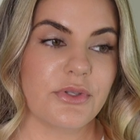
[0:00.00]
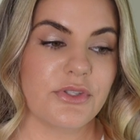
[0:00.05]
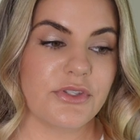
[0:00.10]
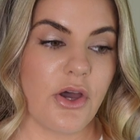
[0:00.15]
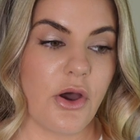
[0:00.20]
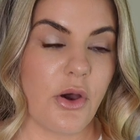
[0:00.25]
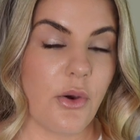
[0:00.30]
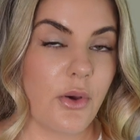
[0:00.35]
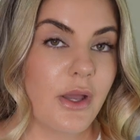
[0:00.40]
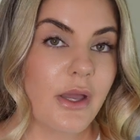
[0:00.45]

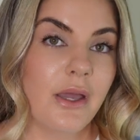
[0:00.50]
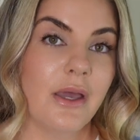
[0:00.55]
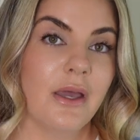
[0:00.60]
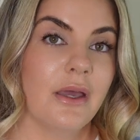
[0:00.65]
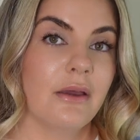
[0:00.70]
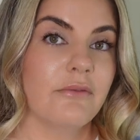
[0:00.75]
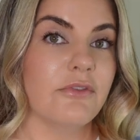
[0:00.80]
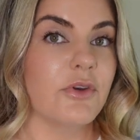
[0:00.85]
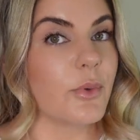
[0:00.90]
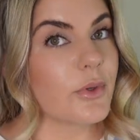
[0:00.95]
So
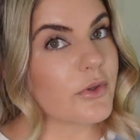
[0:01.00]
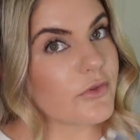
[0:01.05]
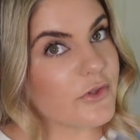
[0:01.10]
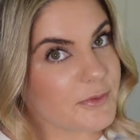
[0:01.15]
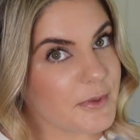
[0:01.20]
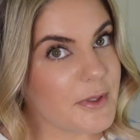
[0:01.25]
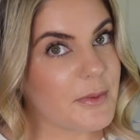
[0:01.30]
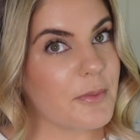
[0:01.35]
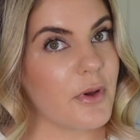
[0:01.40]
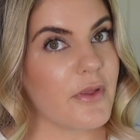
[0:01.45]
if you're one of
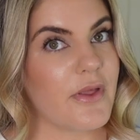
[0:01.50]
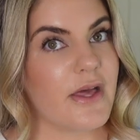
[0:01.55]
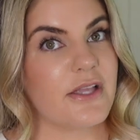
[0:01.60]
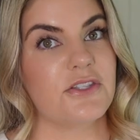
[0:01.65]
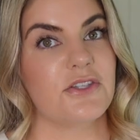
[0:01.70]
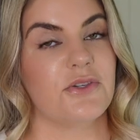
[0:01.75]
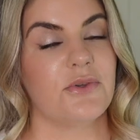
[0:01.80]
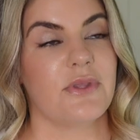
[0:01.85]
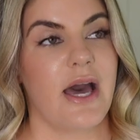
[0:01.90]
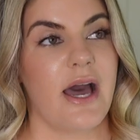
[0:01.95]
those people
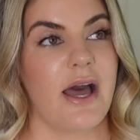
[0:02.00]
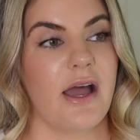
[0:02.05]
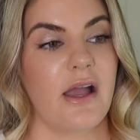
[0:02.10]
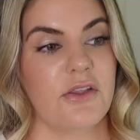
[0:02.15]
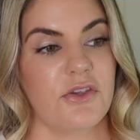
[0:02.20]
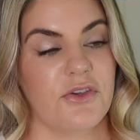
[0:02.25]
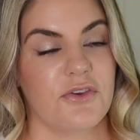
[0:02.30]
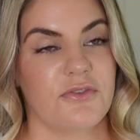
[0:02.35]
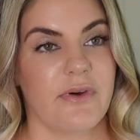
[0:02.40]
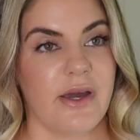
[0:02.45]
that do that
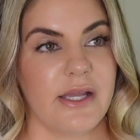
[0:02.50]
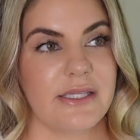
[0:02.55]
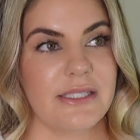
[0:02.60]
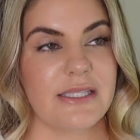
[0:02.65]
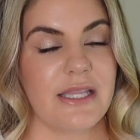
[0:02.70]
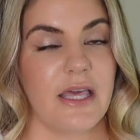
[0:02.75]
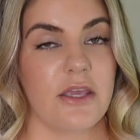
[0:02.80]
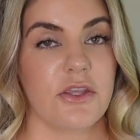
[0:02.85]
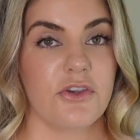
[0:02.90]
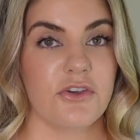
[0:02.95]
and you're
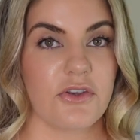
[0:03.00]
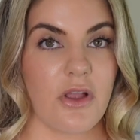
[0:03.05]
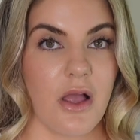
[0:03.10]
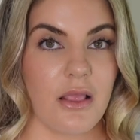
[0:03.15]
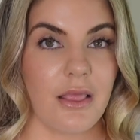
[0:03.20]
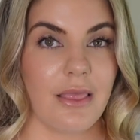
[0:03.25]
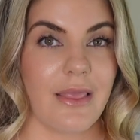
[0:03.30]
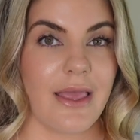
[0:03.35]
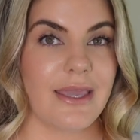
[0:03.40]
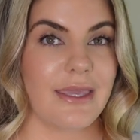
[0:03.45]
finding that you're
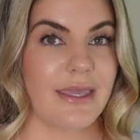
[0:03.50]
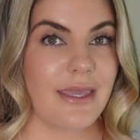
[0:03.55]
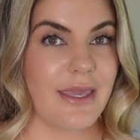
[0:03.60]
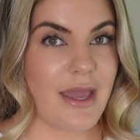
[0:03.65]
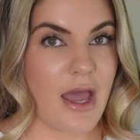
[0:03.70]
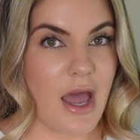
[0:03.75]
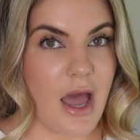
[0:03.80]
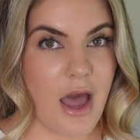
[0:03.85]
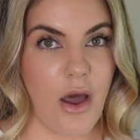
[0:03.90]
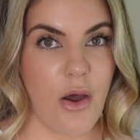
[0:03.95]
not
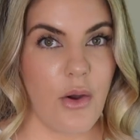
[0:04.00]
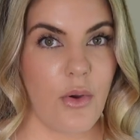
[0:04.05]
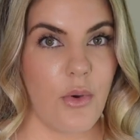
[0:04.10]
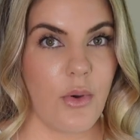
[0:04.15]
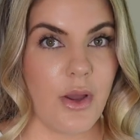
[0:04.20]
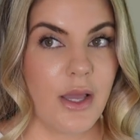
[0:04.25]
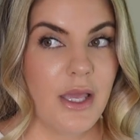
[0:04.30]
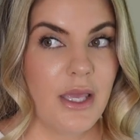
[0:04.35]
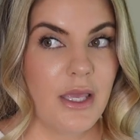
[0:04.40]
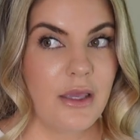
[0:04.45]
liking
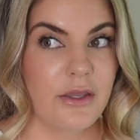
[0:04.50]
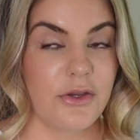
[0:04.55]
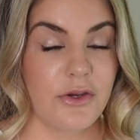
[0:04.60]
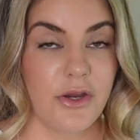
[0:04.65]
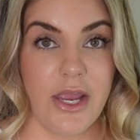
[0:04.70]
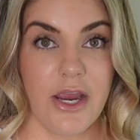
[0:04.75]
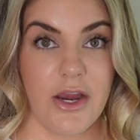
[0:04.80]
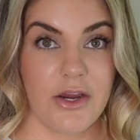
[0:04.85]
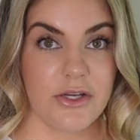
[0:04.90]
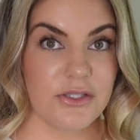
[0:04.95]
how your
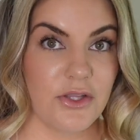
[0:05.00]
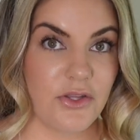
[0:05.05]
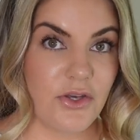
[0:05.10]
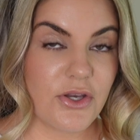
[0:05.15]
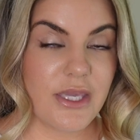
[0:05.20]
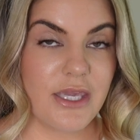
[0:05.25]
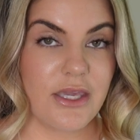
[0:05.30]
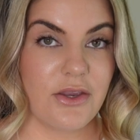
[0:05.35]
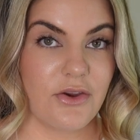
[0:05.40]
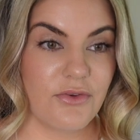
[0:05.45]
hair is
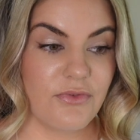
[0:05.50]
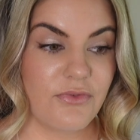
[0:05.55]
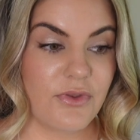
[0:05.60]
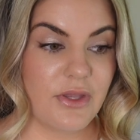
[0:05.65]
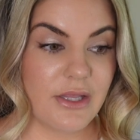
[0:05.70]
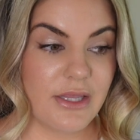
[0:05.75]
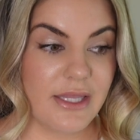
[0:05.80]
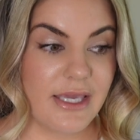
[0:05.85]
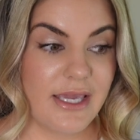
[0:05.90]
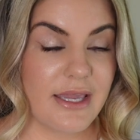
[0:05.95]
looking or
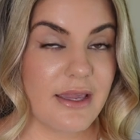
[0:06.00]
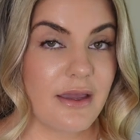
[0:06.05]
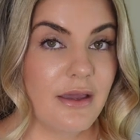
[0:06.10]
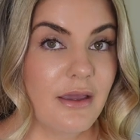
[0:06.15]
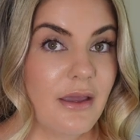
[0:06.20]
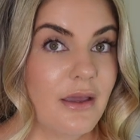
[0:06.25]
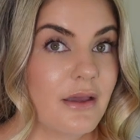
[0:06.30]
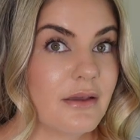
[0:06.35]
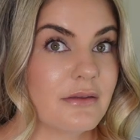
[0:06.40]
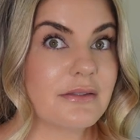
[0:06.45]

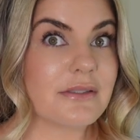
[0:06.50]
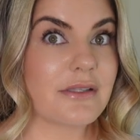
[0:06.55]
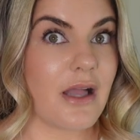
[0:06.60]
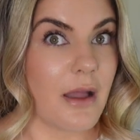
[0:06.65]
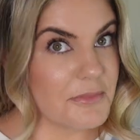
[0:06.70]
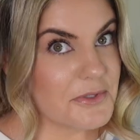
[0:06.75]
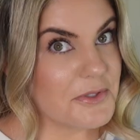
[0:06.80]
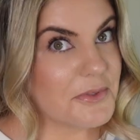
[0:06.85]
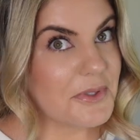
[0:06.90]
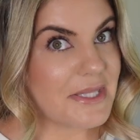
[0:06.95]
feeling,
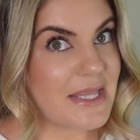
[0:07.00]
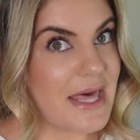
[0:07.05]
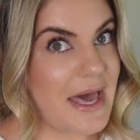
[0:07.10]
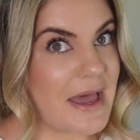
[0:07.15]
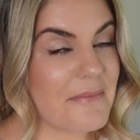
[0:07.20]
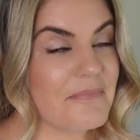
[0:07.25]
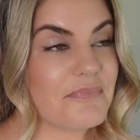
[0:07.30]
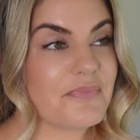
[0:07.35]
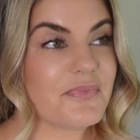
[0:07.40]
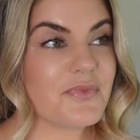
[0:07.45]
stop doing that.